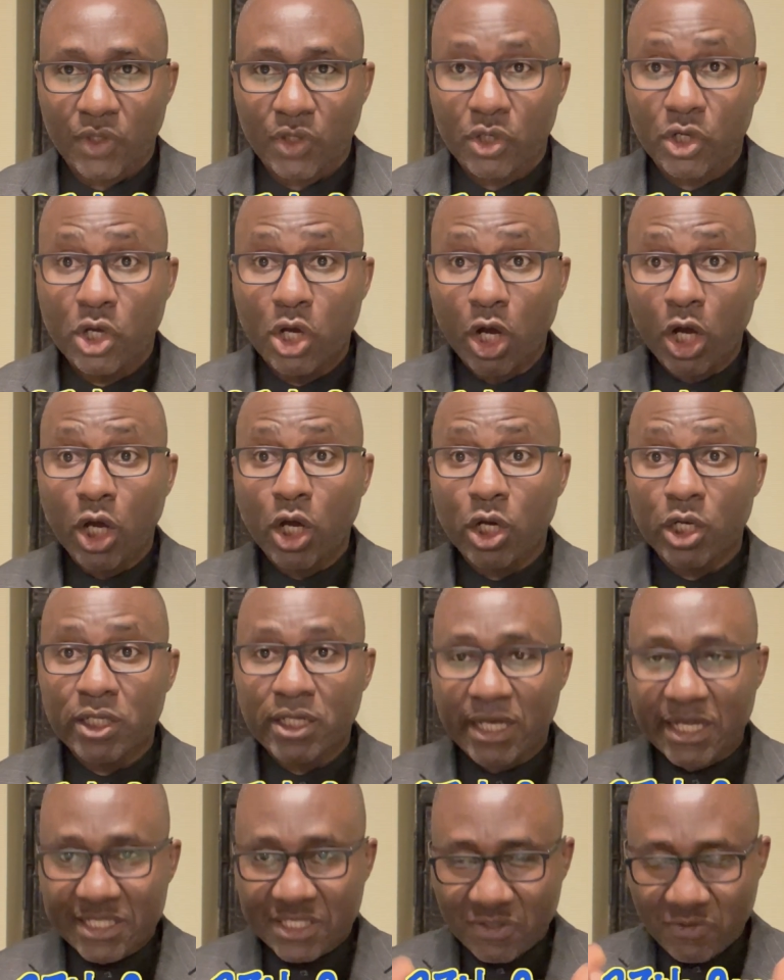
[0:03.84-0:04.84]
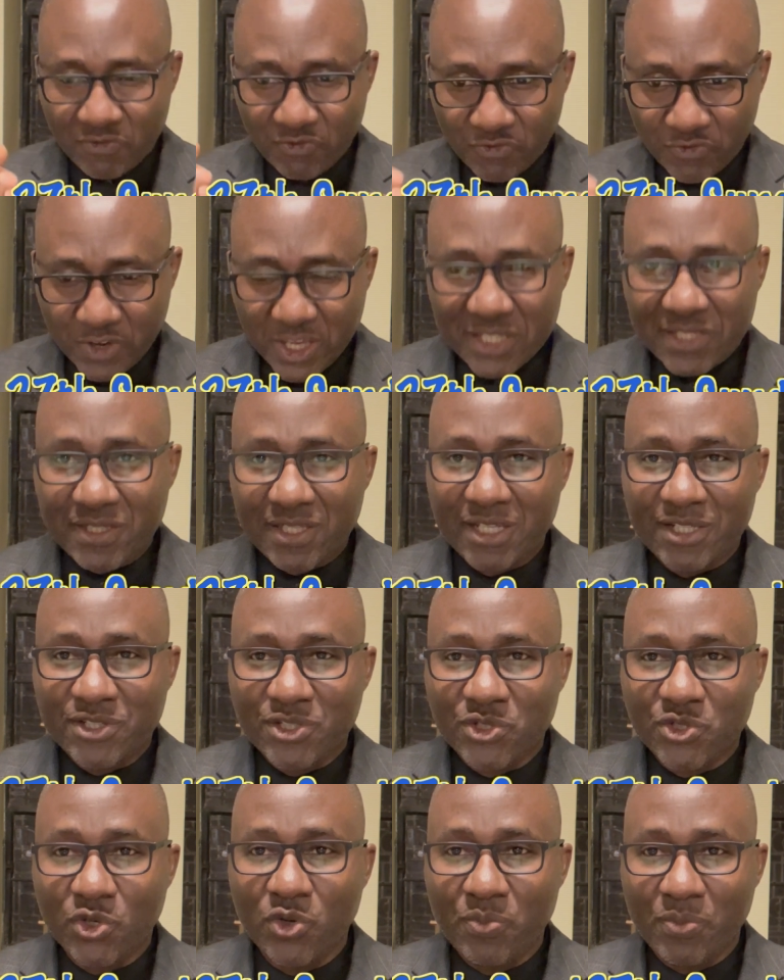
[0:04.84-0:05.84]
God has invested
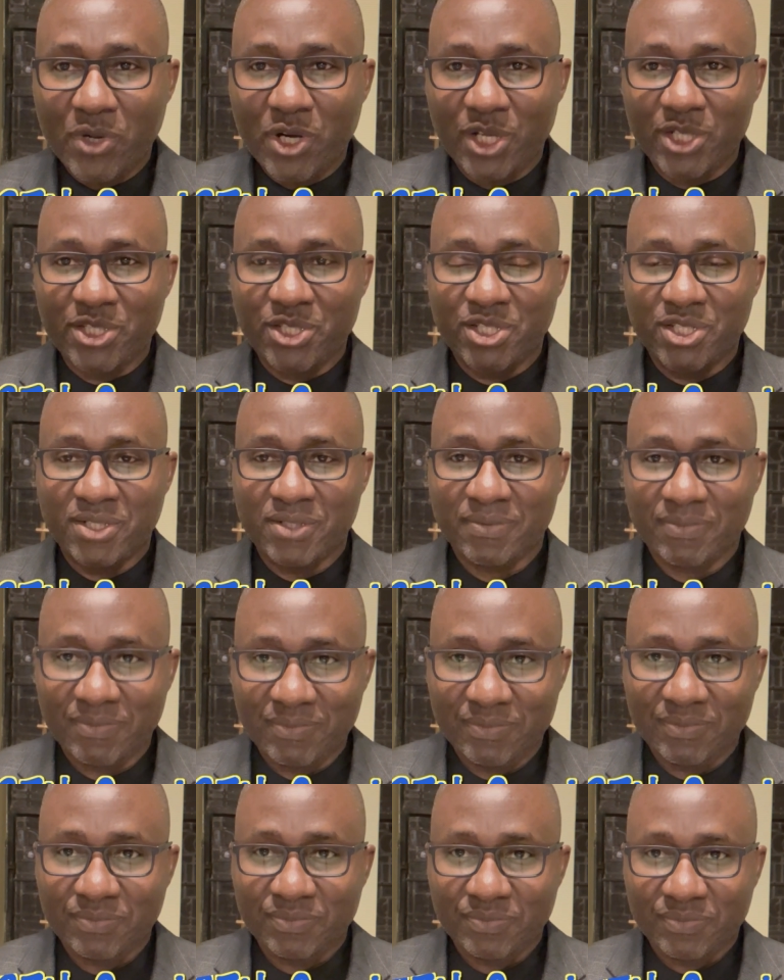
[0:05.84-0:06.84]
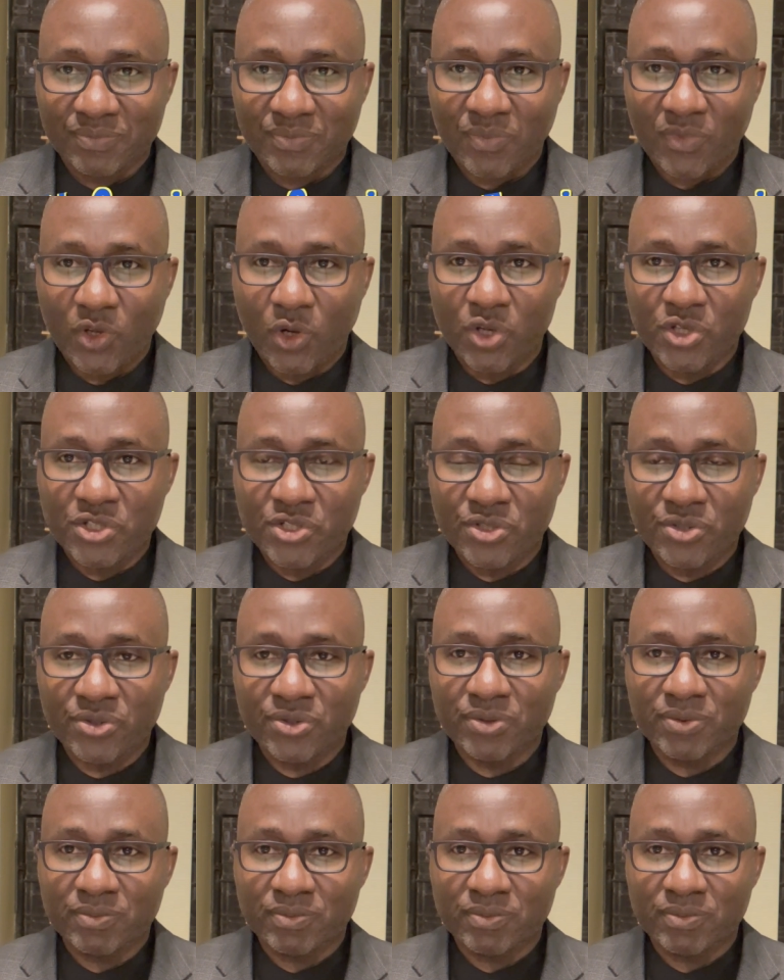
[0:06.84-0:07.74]
so much on you.